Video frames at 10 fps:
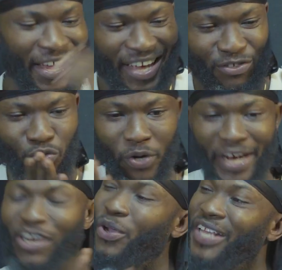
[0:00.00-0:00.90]
Toure.
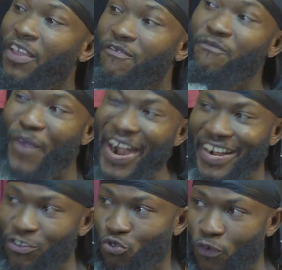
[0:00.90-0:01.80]
They always have a very
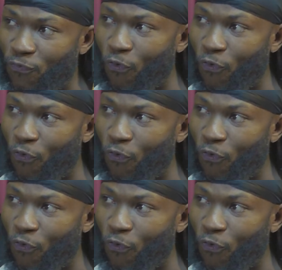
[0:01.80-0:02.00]
good form.